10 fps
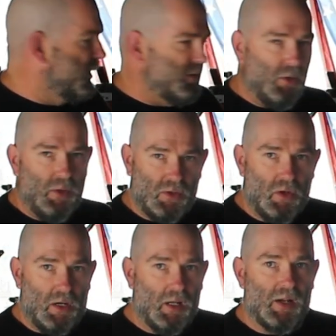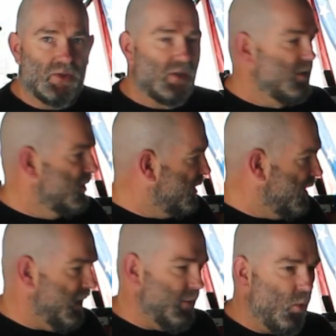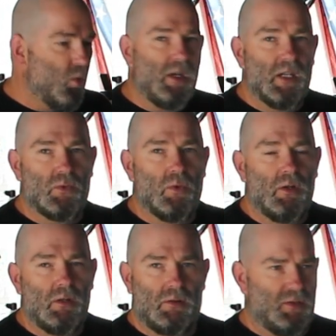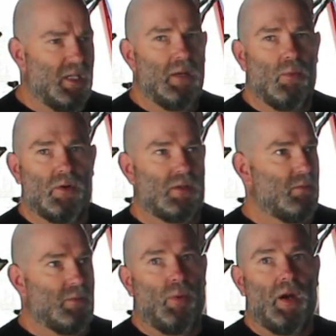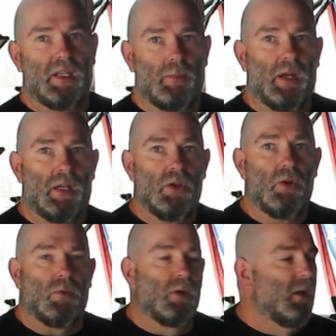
So it's got a clutch. All gears work because the gearbox is brand spanking new.